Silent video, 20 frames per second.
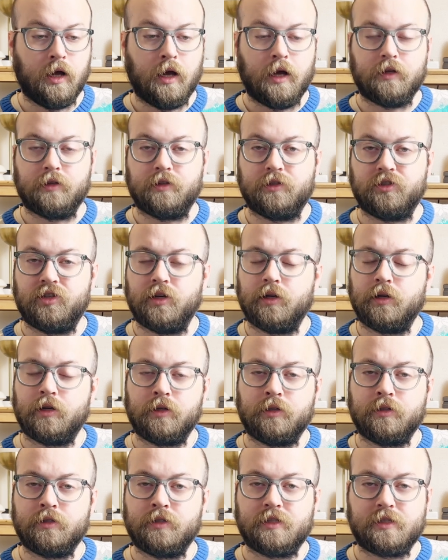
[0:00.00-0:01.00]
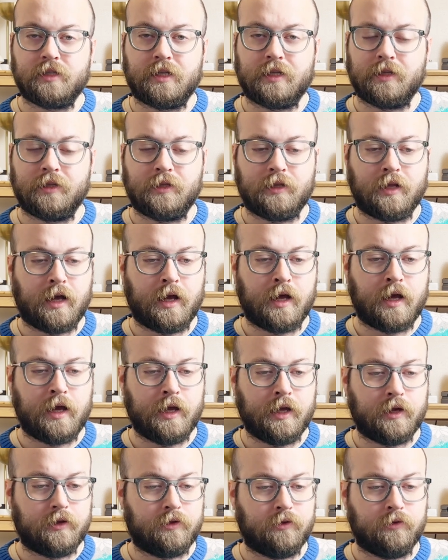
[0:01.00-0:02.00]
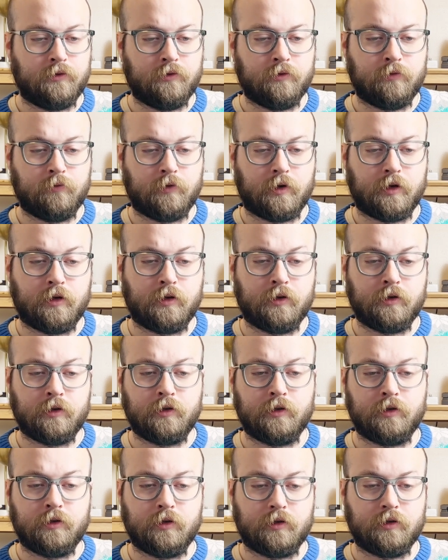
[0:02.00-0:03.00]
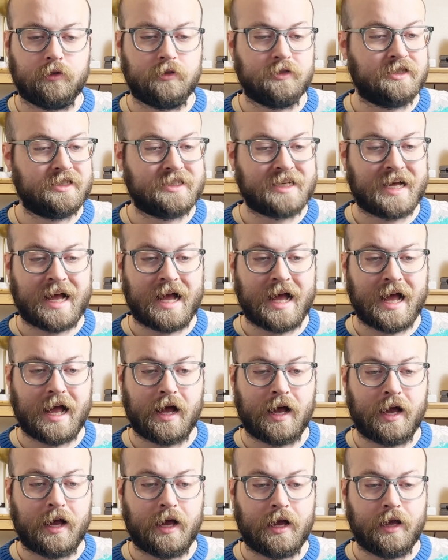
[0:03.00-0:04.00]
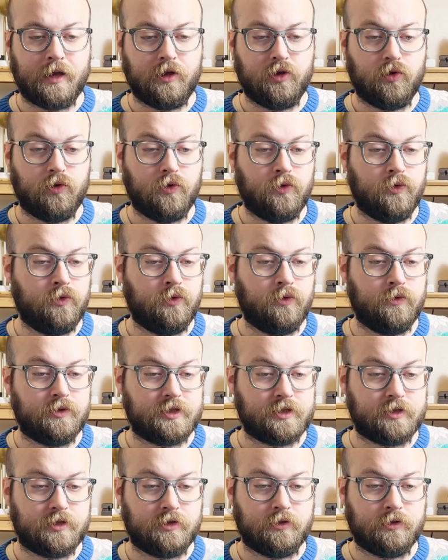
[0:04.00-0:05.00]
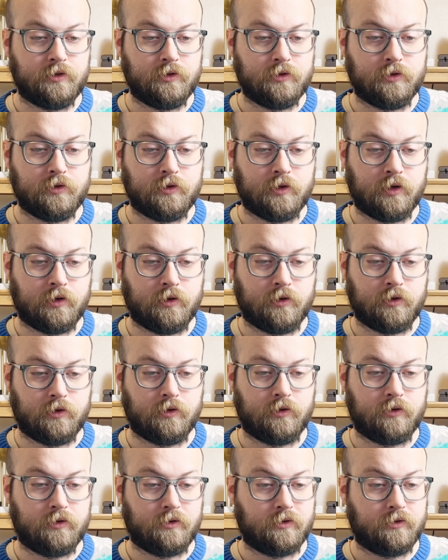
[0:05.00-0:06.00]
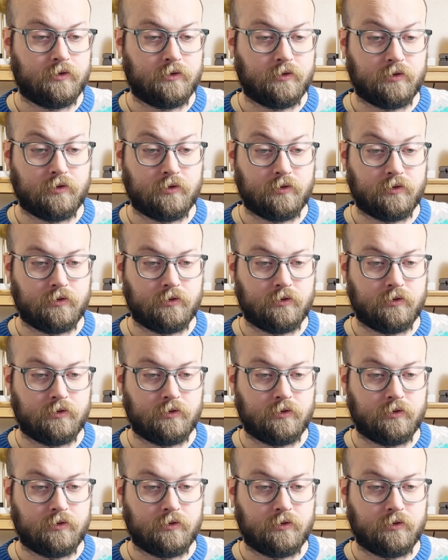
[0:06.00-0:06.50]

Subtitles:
and just like the ones I used to know,